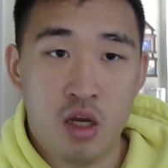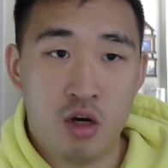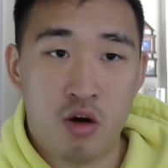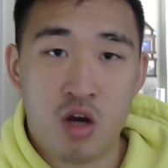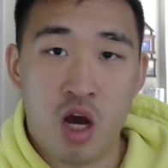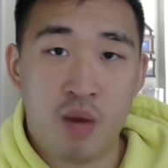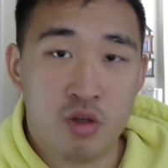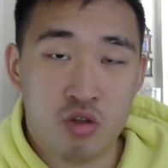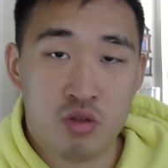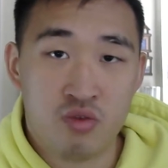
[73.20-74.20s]
copying
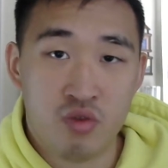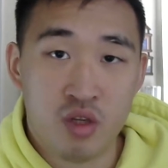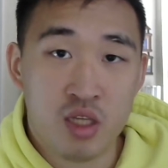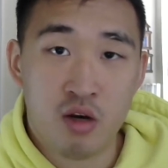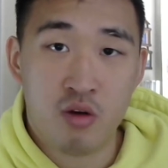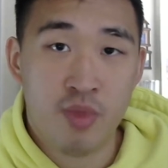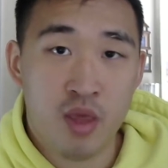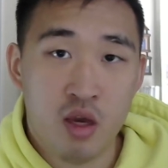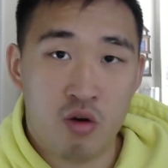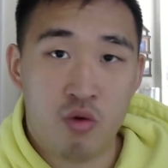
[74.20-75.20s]
shoes for retail,
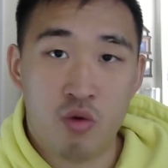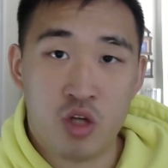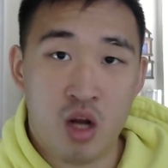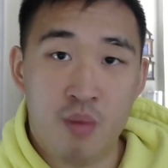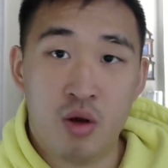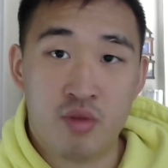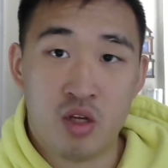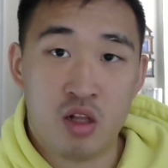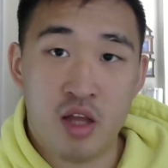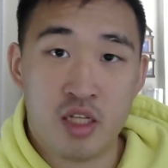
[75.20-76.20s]
or we're trying to build the
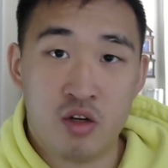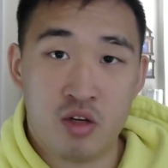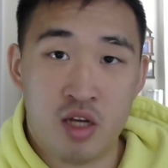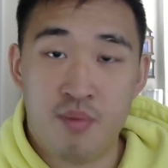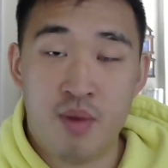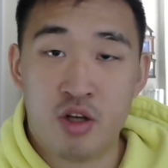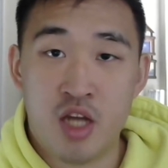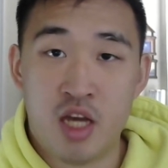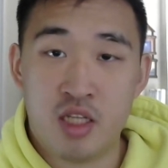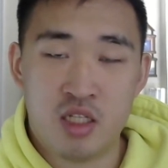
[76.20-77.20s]
collection or get a better
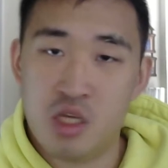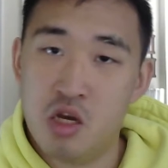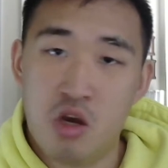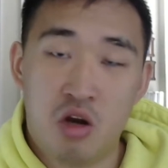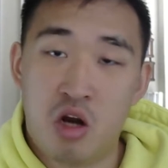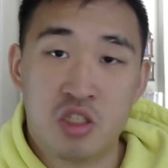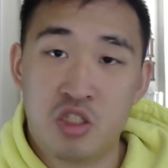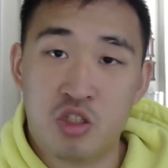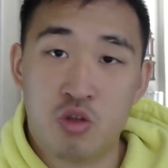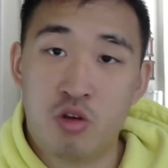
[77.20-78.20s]
chances. Honestly,
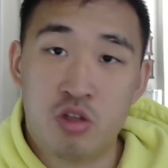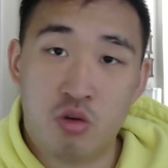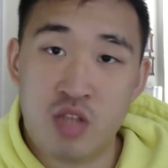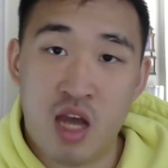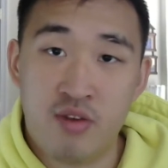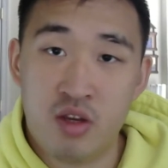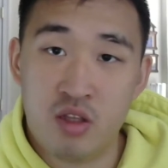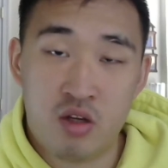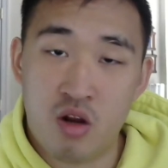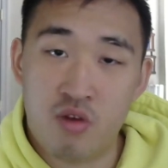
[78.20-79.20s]
just join Soul Savvy.
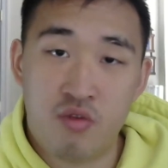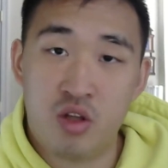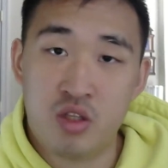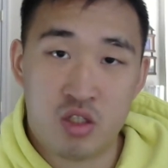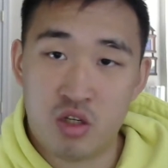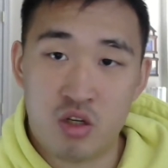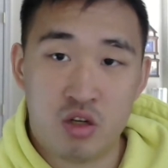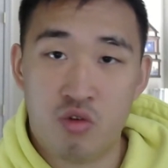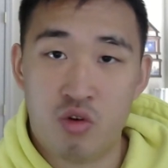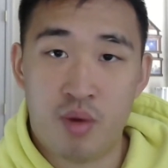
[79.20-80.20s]
They're really such a good
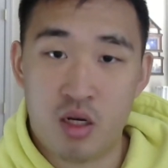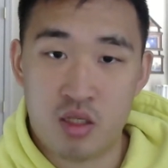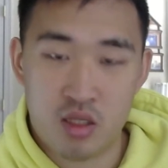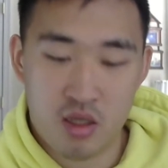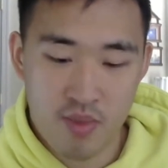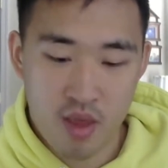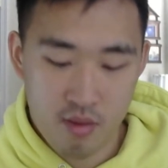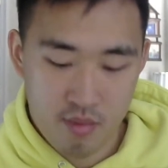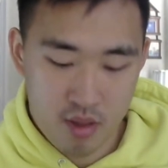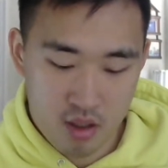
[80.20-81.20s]
group, honestly.
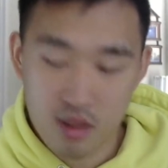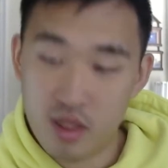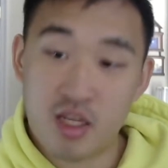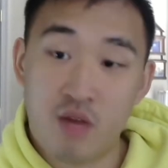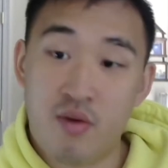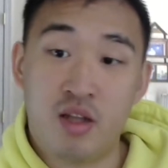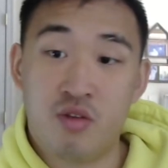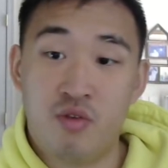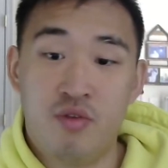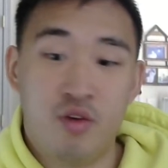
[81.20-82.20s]
But let's get right into
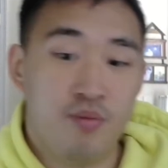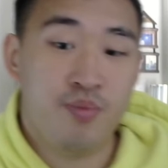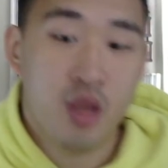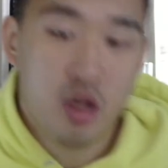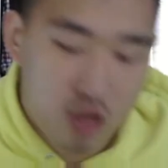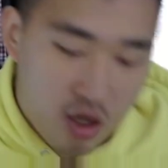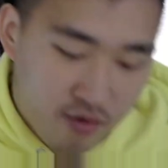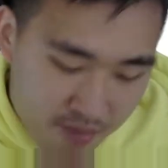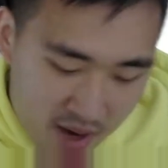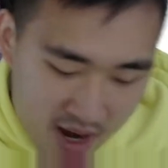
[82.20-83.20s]
the review. So off
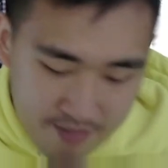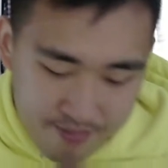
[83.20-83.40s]
the bat,